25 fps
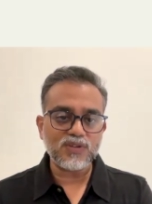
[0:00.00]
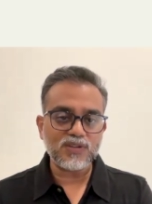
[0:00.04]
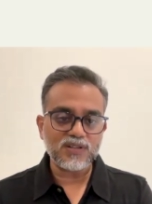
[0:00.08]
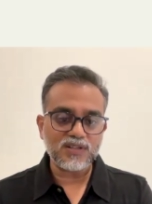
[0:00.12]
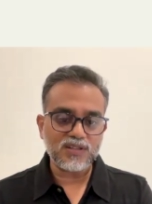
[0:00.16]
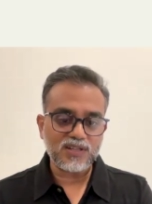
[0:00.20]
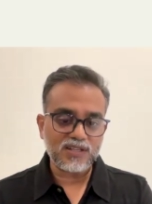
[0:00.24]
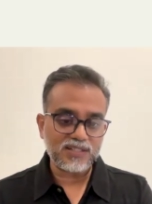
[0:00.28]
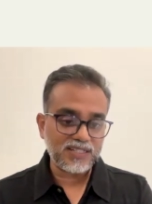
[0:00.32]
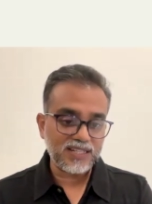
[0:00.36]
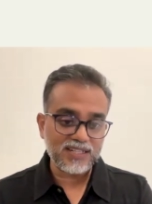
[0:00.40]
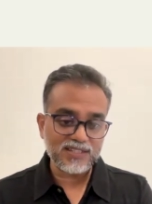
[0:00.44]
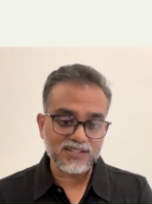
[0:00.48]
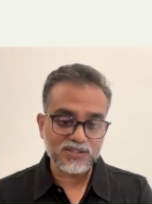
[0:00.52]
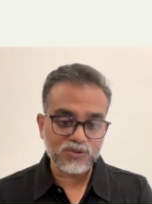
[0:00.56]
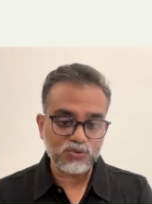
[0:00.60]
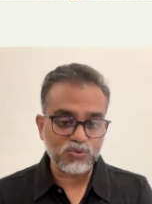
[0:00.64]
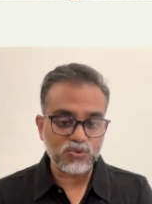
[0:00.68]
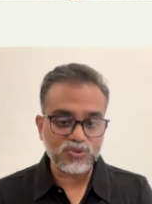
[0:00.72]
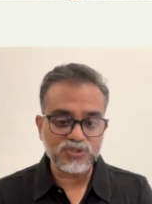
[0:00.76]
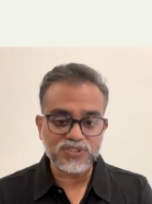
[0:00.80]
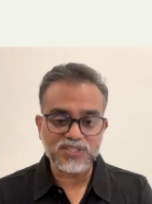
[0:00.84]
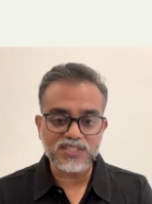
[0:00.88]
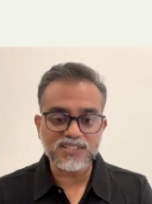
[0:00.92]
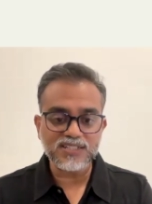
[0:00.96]
again
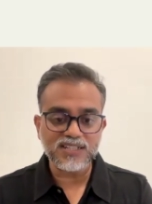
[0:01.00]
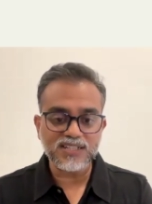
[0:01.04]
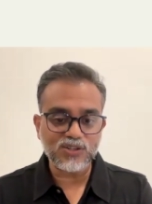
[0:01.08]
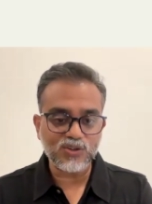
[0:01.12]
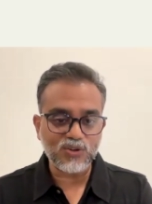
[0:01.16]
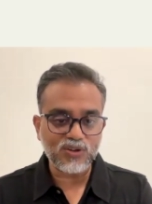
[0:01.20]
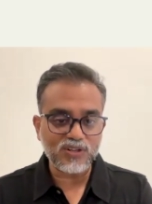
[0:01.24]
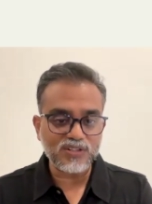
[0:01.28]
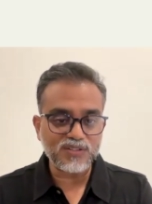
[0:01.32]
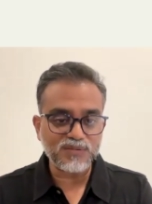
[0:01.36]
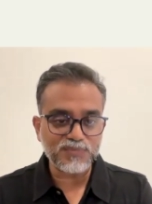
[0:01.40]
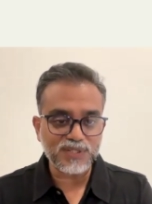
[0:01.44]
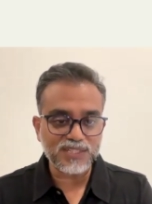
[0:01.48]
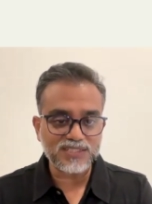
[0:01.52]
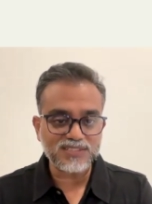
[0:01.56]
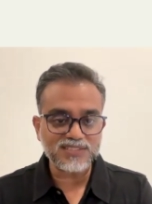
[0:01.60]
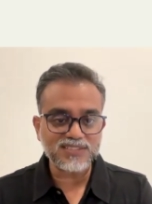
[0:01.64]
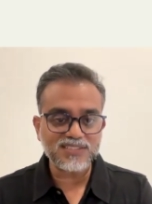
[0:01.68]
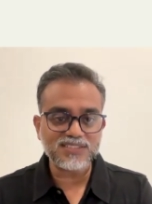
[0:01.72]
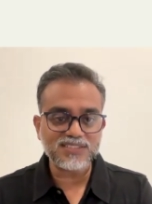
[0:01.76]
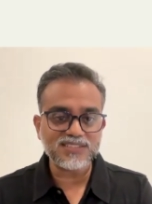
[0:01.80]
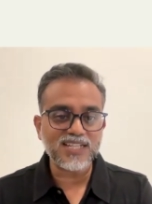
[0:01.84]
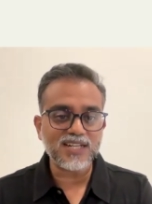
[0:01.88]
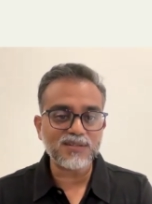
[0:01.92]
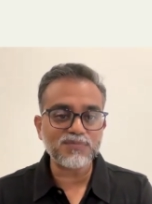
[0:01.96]
quoting elon musk
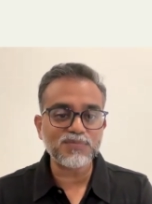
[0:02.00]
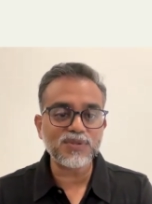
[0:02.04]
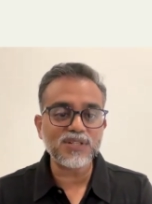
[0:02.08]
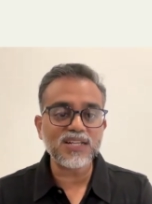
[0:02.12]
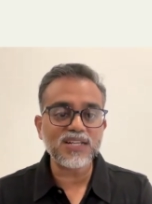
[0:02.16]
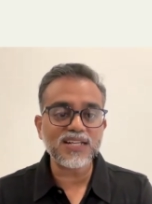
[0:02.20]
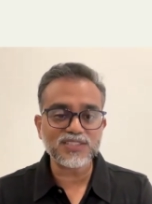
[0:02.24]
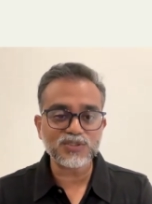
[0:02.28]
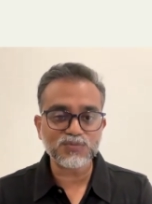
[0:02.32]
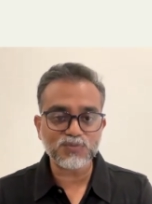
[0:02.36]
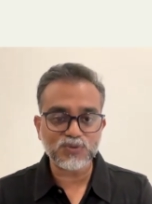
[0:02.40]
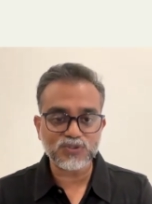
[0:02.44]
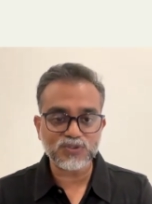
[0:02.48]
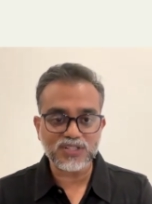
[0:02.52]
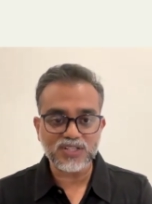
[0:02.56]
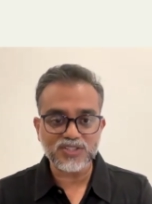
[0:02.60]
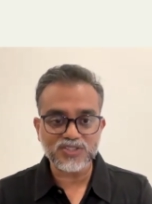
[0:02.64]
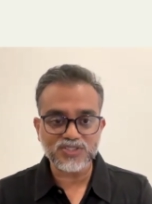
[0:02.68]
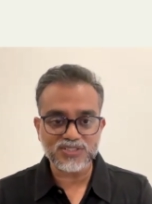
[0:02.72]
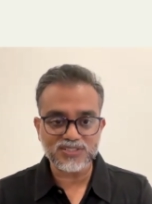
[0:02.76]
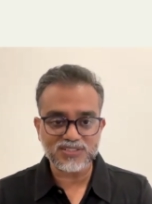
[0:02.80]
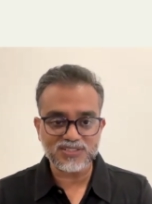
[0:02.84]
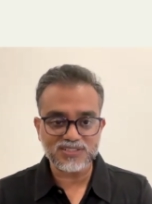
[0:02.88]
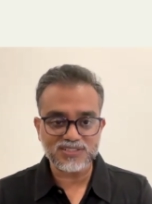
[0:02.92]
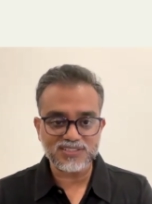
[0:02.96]
double
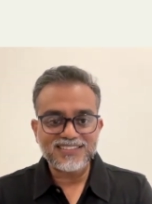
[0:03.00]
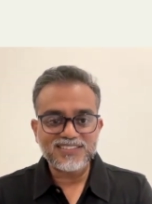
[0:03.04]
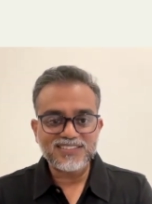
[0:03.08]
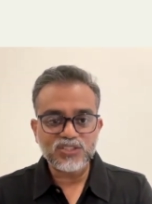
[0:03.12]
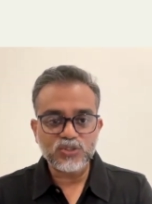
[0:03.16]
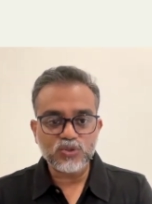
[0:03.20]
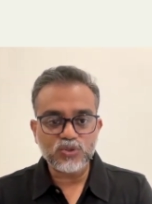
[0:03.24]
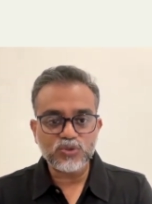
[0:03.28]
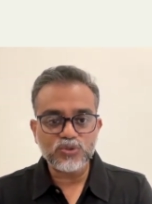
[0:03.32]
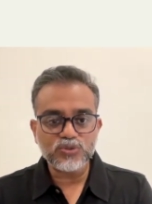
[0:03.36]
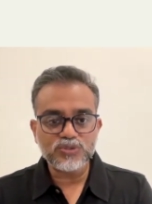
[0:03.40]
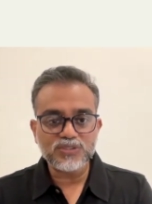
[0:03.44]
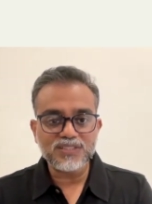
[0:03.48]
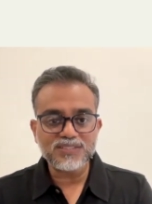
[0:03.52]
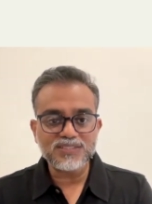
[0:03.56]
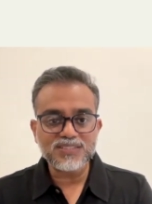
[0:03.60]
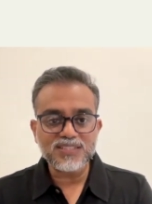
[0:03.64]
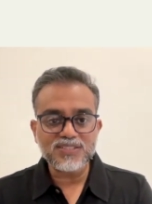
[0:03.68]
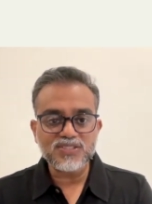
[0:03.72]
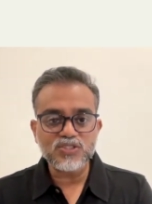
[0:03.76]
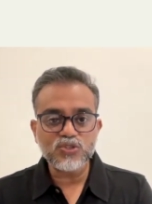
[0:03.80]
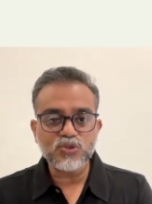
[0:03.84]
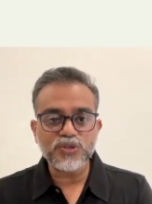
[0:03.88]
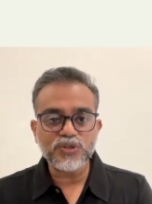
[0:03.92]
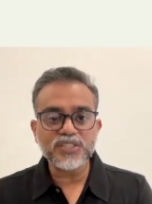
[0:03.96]
exponentials so this
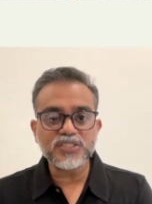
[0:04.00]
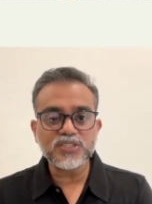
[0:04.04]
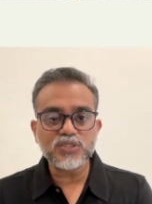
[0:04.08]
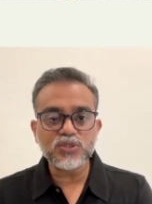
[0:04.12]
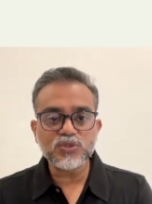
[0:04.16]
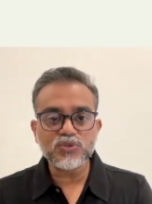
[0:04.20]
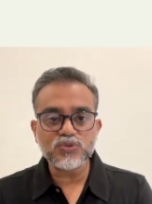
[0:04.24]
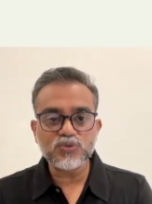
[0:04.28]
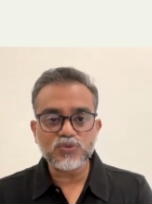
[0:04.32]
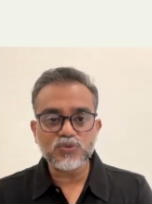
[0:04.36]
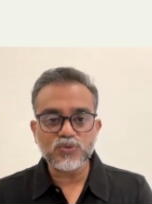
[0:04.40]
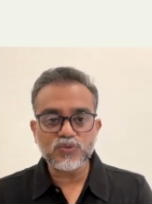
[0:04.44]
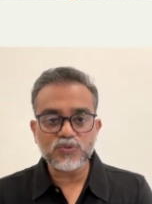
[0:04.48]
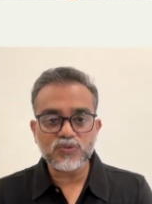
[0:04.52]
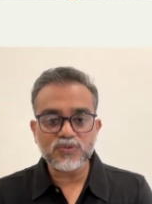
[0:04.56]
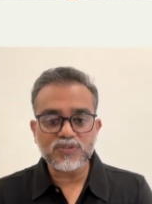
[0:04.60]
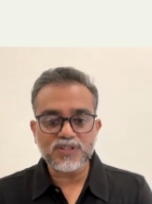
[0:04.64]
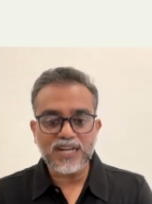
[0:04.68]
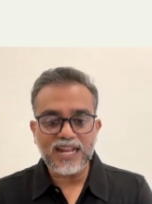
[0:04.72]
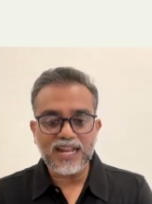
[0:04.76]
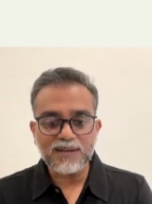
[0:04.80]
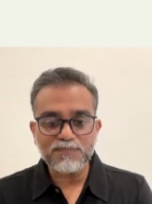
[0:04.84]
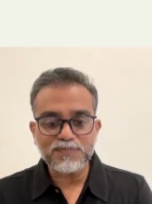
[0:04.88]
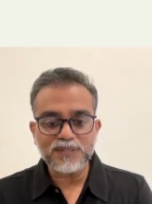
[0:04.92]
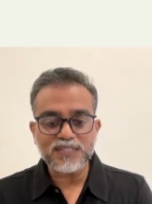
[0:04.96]
is going to
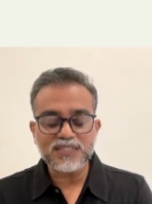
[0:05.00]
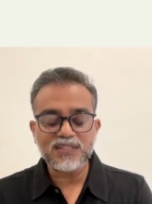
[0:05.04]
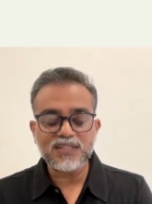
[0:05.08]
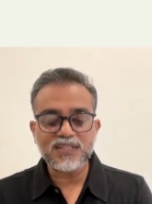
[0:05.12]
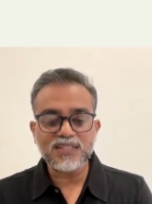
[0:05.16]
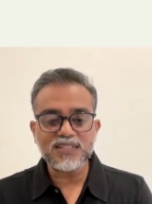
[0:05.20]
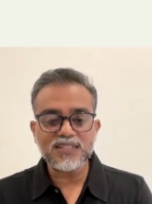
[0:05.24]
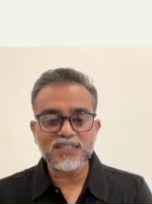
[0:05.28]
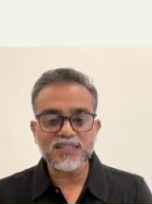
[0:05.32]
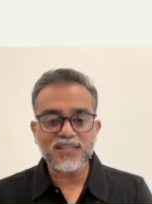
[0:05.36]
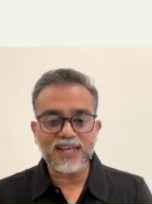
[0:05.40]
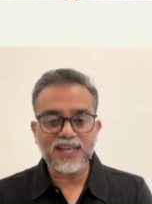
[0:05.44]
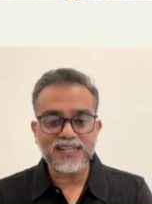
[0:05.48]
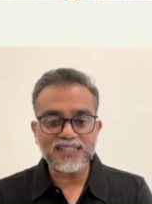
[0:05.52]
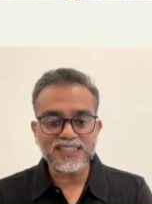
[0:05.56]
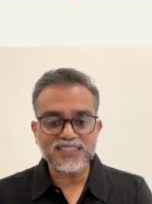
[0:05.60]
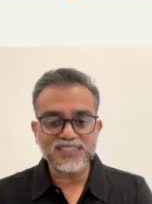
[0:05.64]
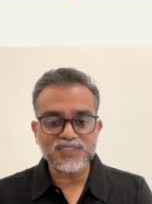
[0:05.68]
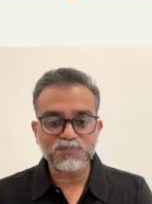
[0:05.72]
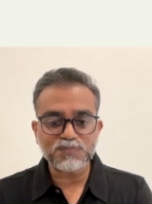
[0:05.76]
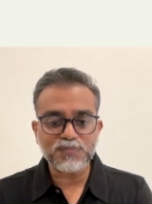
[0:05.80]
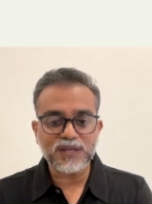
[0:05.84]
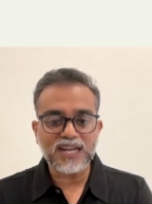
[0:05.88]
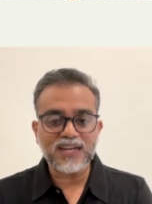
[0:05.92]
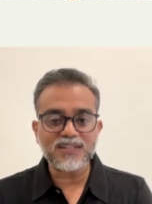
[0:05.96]
rapidly
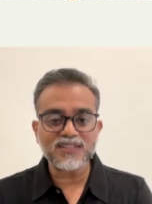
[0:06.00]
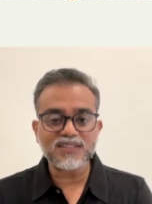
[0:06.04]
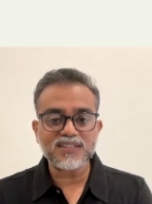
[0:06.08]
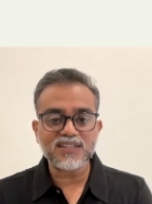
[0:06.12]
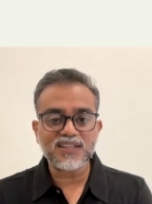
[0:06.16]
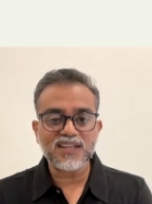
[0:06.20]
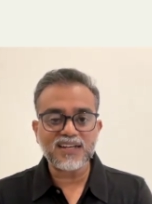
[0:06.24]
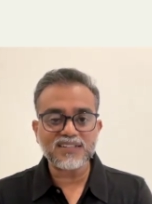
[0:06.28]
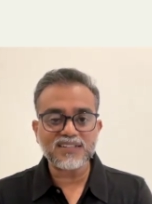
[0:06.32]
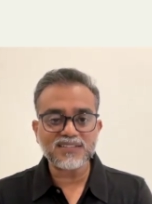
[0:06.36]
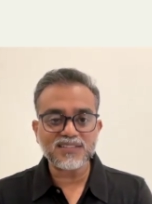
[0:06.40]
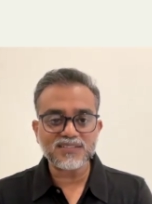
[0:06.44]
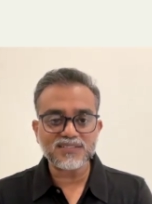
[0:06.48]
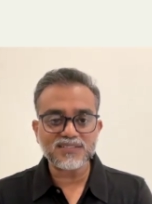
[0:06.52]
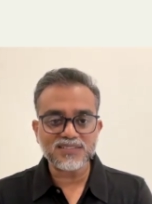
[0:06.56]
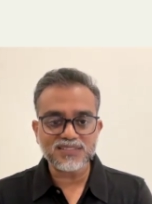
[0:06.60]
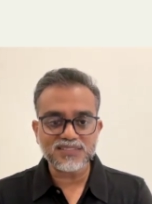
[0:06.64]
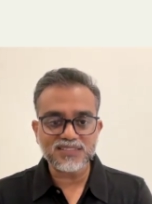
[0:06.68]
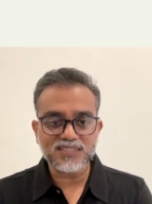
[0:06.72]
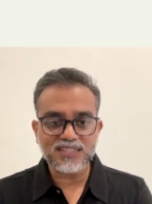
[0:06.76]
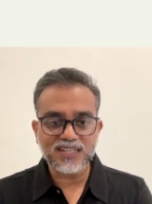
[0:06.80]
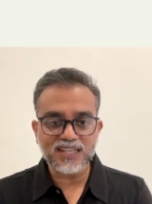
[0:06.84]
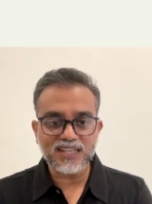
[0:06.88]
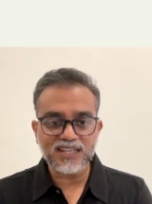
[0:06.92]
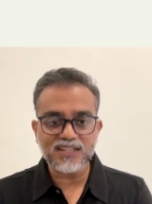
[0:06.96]
expand at a
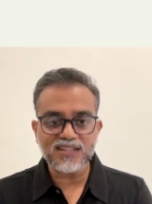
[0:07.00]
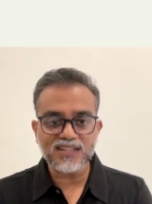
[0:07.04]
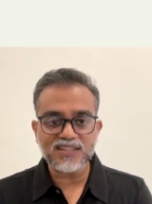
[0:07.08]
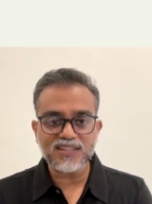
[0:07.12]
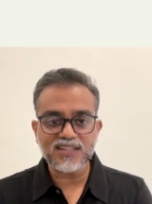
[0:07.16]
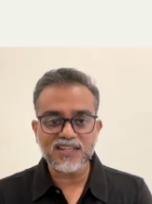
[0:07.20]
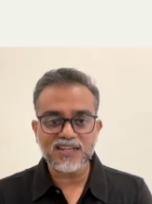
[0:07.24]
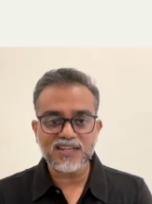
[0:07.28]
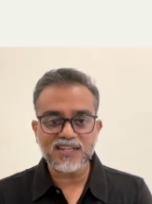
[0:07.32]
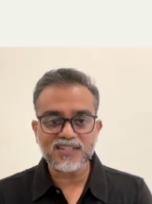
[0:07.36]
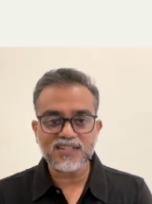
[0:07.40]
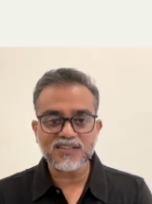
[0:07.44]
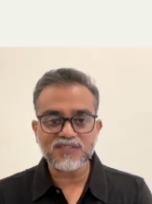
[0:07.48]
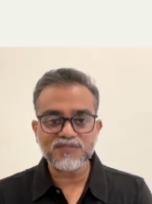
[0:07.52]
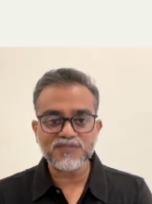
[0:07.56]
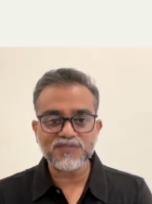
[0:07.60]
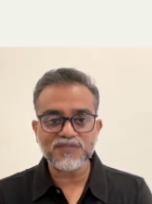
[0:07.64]
scale that